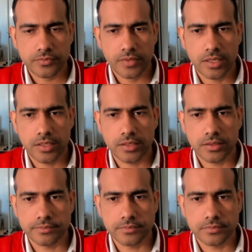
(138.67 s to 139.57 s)

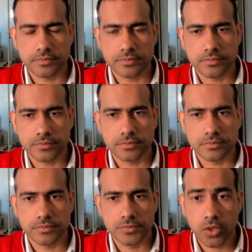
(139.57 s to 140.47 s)

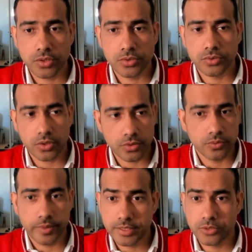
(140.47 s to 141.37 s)
not to
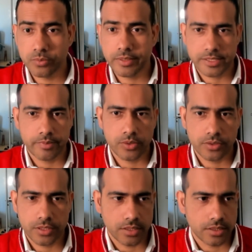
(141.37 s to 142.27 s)
worry too much
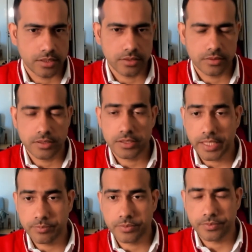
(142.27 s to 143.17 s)
about the
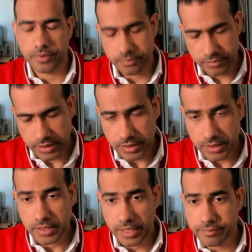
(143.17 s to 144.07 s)
type of program.
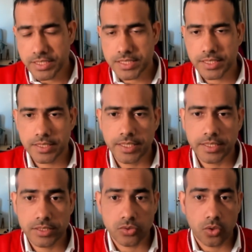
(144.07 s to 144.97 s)
Having said that,
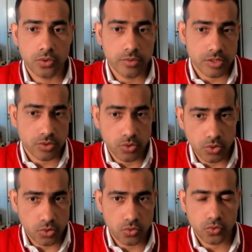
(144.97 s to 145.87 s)
it's always
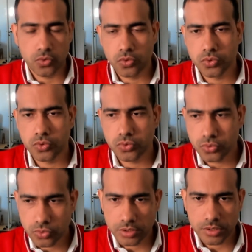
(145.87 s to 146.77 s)
good to go
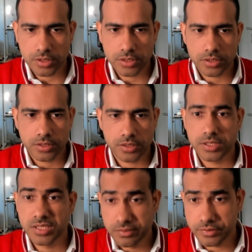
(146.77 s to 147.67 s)
through the
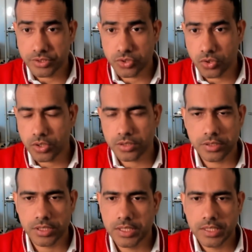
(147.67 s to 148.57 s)
syllabus taught
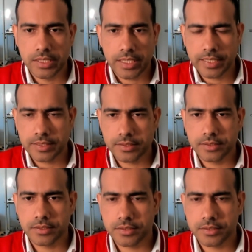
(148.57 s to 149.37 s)
and